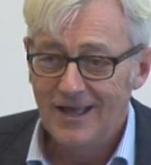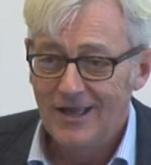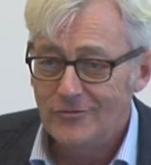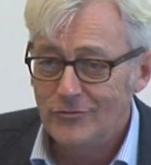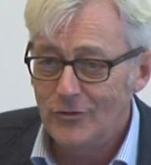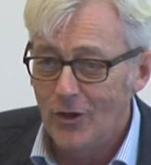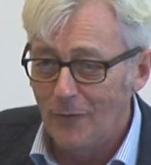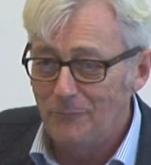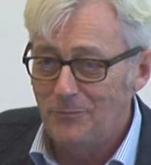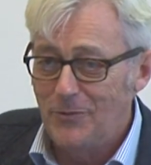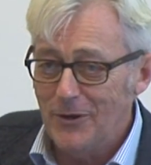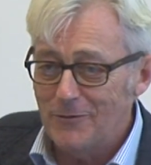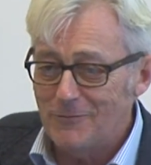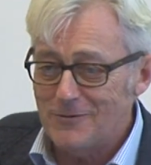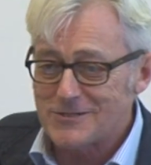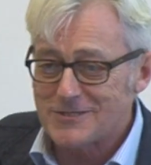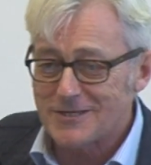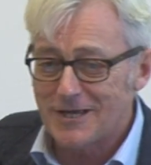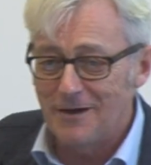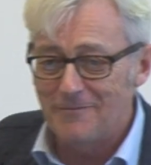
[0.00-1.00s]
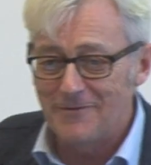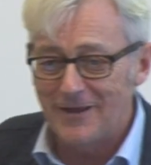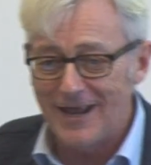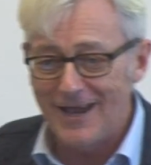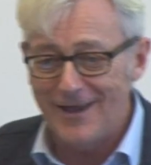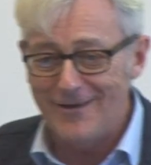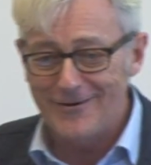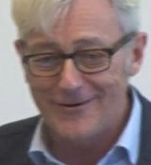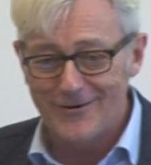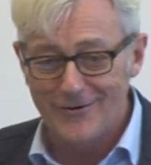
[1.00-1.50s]
Nobody was coming
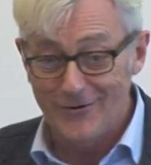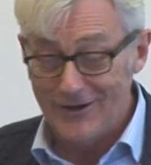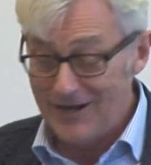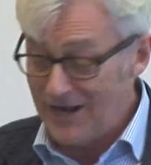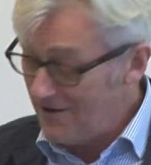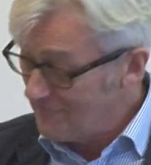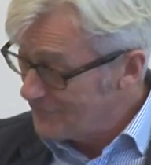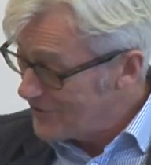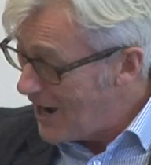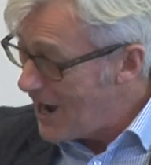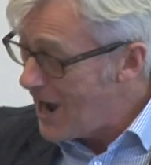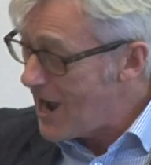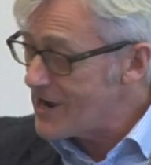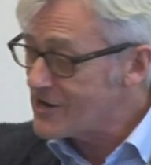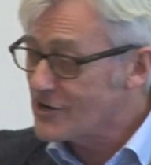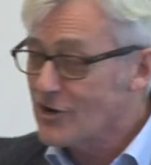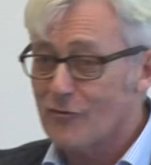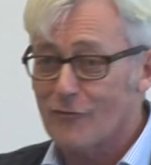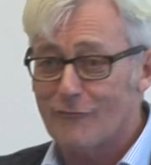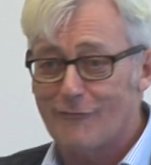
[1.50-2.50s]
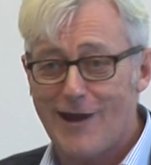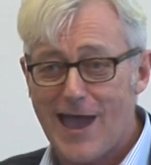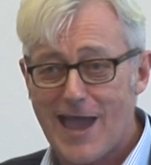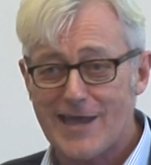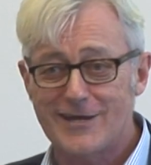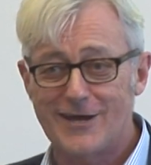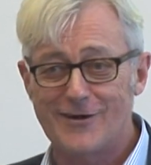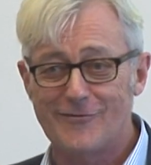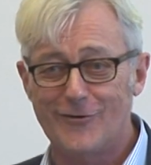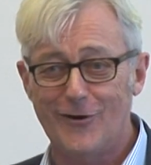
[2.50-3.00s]
out going, I've got a
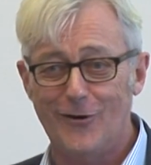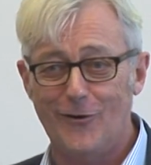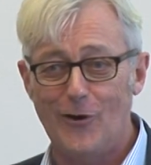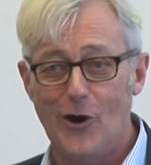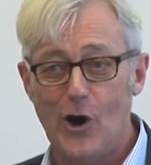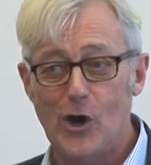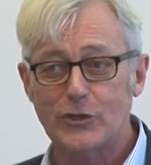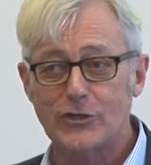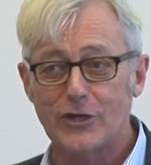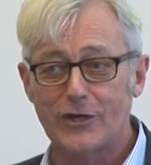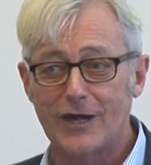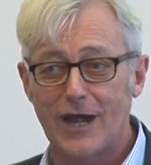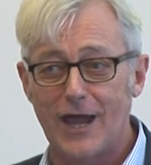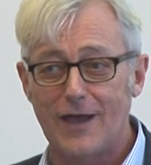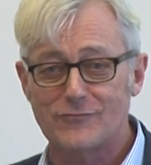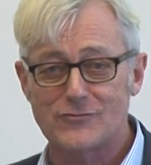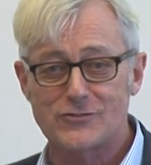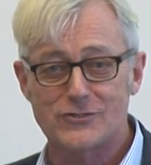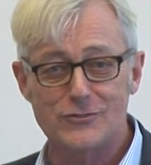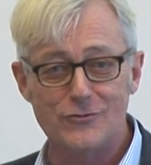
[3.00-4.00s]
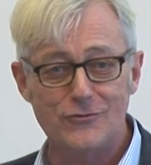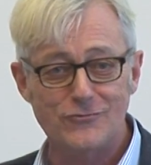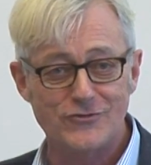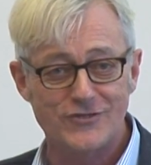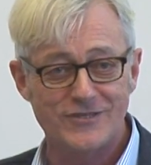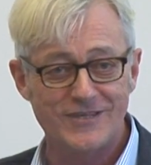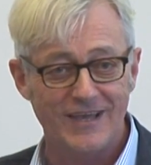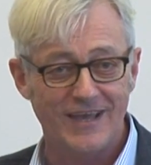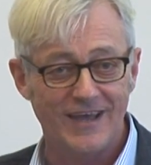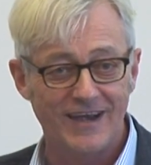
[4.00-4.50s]
cracking row of autographed
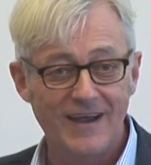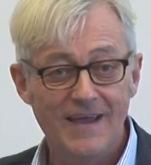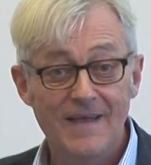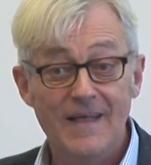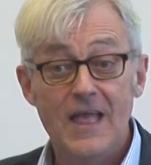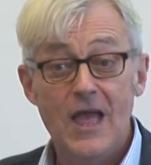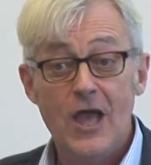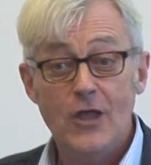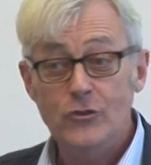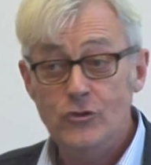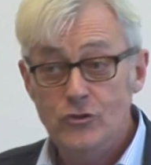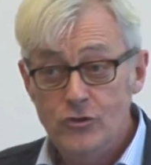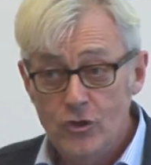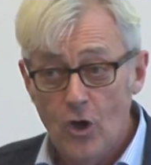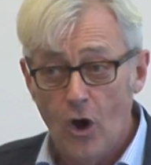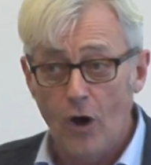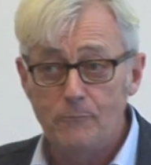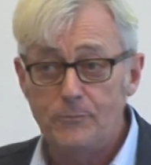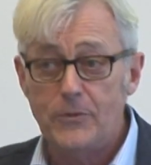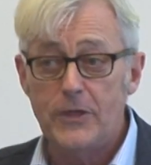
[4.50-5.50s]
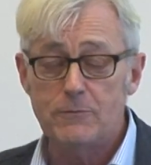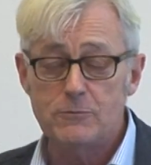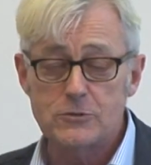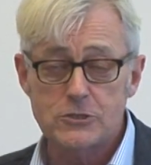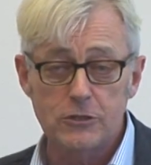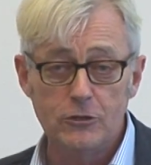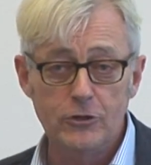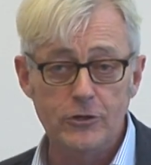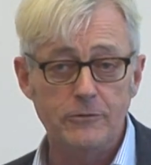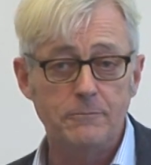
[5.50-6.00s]
suits here. Nobody
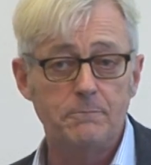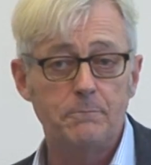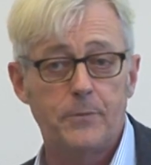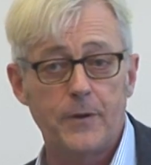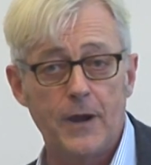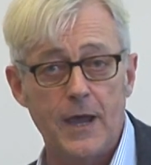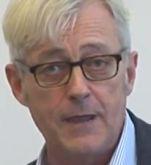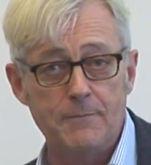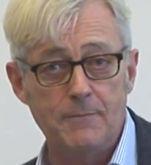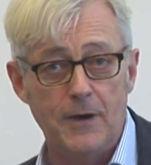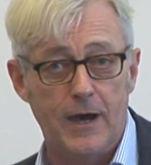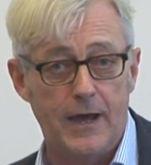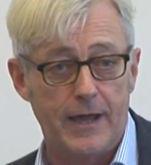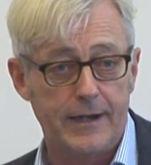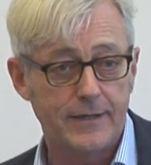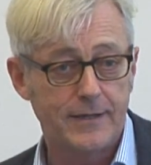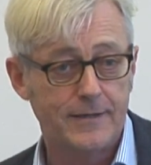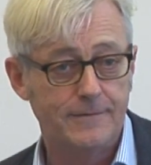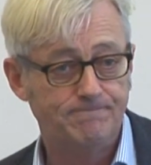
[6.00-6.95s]
was looting Primark.